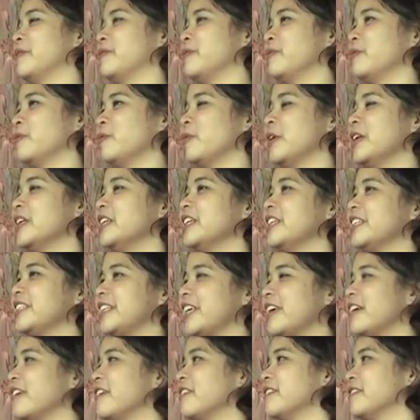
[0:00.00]
But when they
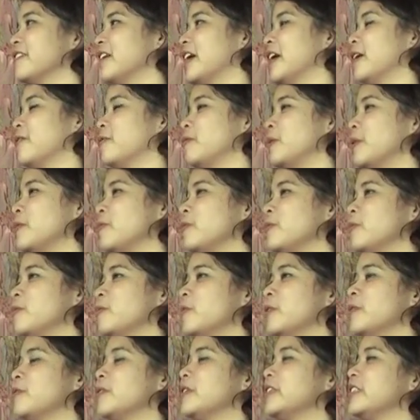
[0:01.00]
tell
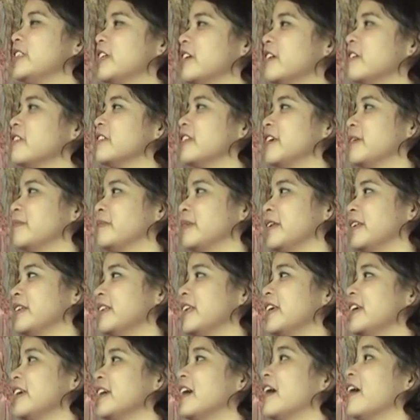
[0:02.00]
when we tell them,
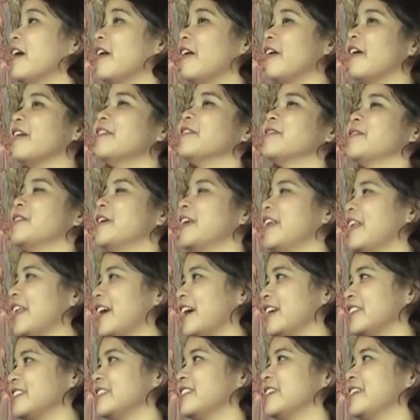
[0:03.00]
then they
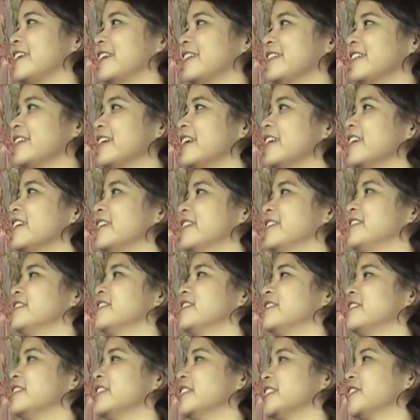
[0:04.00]
realize that
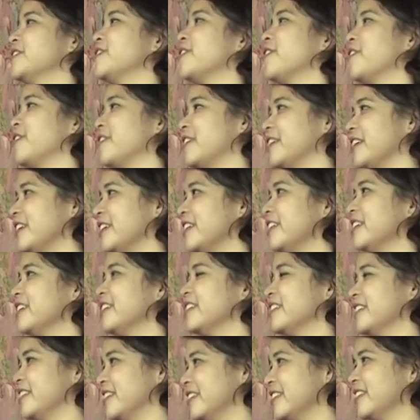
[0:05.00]
it's the story.
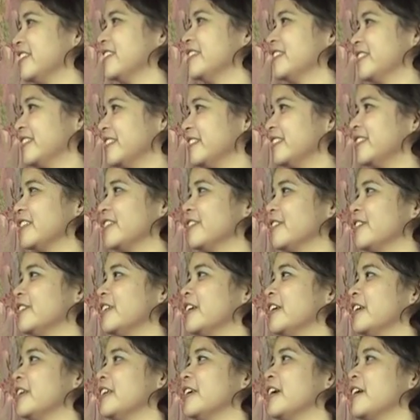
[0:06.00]

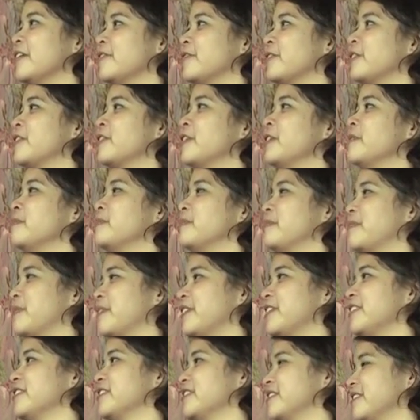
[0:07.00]
So they are very
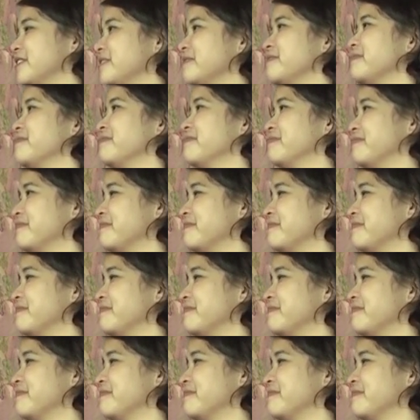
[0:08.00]
impressed.